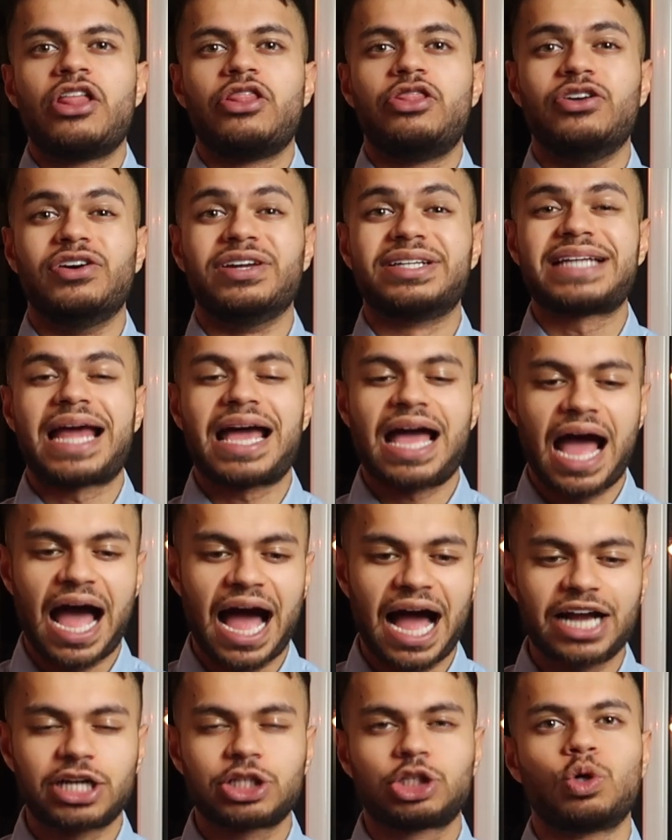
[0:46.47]
that
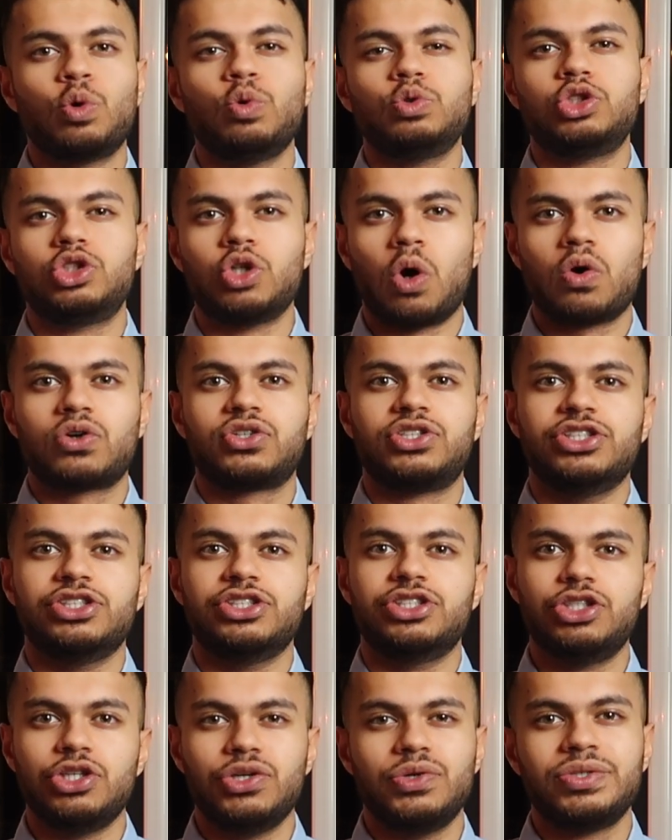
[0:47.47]
actual
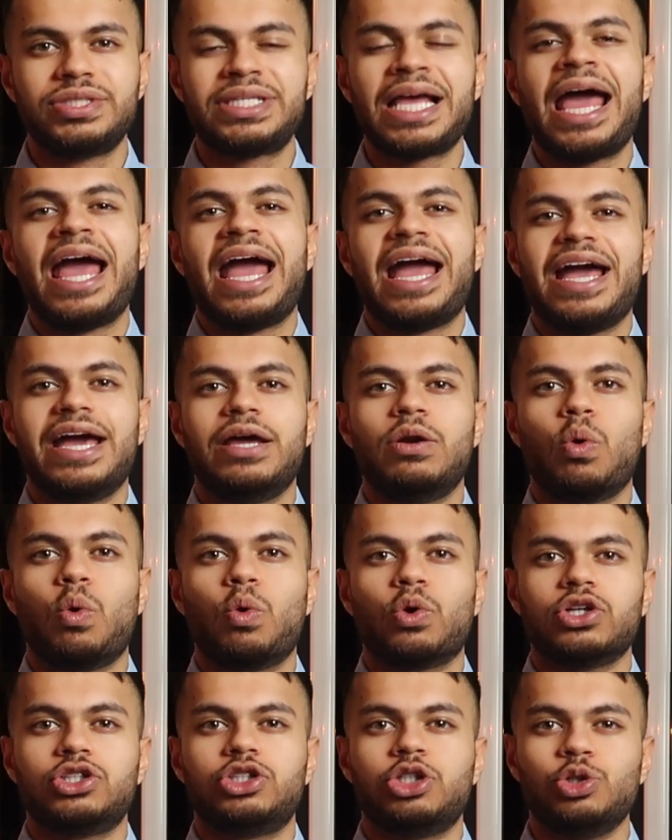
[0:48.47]
doctors use in
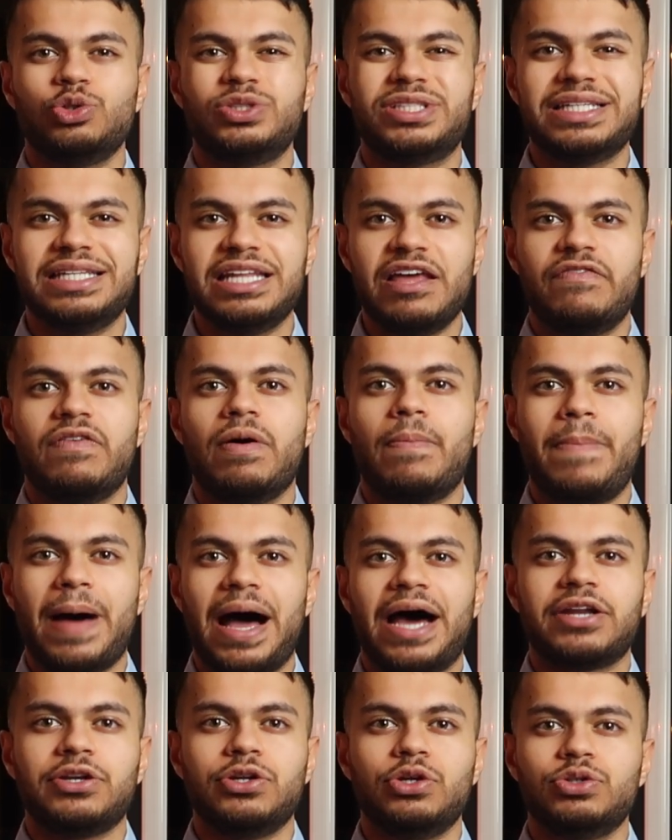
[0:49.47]
order to deliver
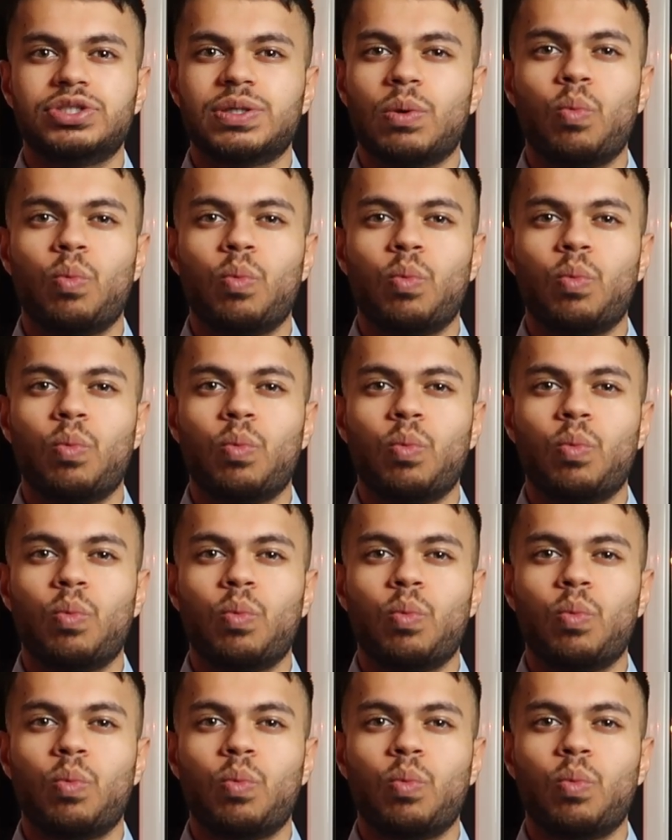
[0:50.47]
bad news.